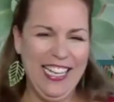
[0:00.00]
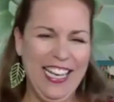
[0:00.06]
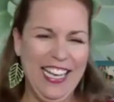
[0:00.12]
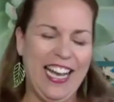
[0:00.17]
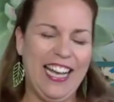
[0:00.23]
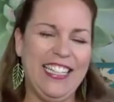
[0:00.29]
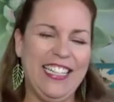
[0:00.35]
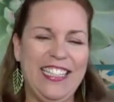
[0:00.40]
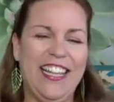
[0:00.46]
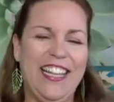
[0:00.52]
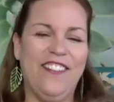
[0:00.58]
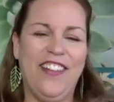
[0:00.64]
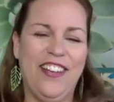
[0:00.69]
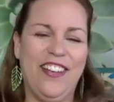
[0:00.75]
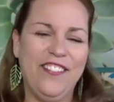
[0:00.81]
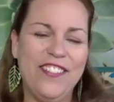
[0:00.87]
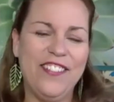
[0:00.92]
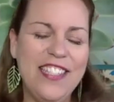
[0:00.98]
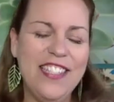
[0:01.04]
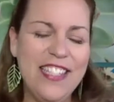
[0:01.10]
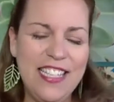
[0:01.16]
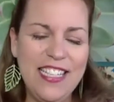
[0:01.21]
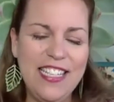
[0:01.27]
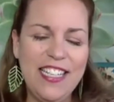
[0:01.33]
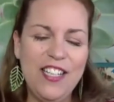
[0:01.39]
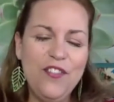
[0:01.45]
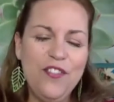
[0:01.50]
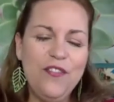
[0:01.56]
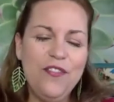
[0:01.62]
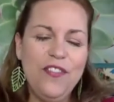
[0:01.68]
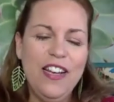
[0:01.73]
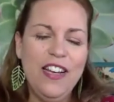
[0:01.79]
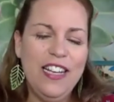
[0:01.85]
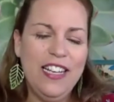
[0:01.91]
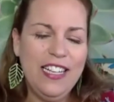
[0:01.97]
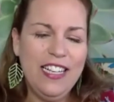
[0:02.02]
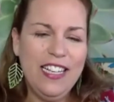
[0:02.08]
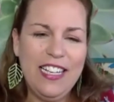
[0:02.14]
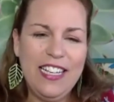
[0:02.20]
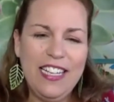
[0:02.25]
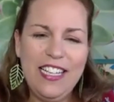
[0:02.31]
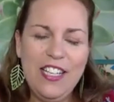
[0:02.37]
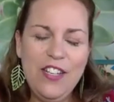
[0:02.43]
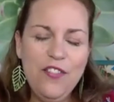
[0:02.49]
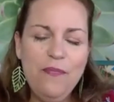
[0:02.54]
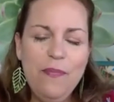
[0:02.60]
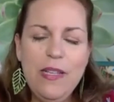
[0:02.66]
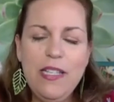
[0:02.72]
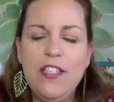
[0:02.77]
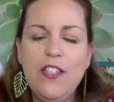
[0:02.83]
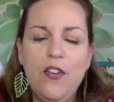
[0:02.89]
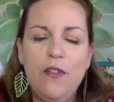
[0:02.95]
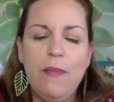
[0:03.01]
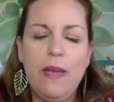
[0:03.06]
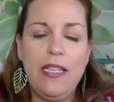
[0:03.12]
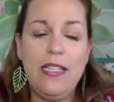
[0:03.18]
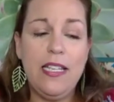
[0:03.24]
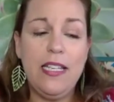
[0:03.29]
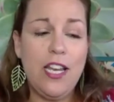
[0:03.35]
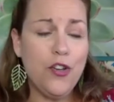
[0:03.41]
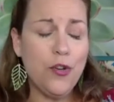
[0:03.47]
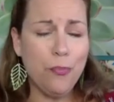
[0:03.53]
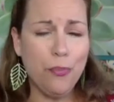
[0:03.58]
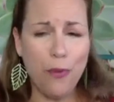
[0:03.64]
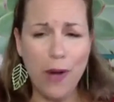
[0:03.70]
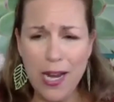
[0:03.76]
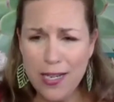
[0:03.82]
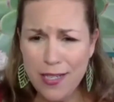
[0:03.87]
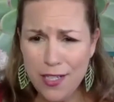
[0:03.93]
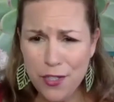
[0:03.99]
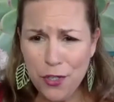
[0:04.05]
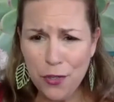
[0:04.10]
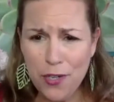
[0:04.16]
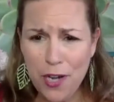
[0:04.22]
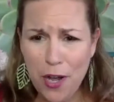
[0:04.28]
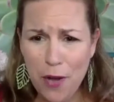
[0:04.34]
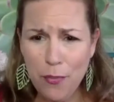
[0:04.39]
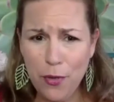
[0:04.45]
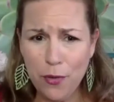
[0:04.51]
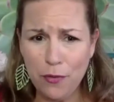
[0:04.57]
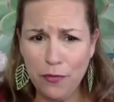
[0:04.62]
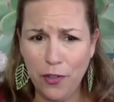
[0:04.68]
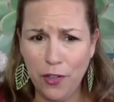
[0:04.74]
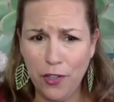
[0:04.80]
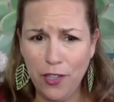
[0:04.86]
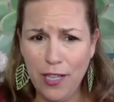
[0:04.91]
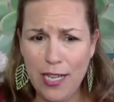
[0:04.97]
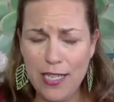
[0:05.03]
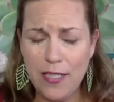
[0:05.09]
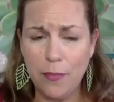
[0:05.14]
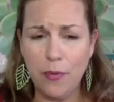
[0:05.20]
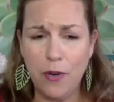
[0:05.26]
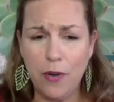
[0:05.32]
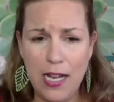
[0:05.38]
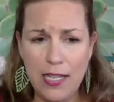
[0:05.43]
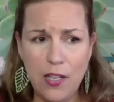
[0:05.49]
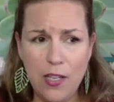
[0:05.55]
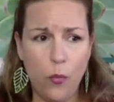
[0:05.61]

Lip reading: I love it. Well, Cyndi, you've been so amazing and your branding turned out beautiful as a process.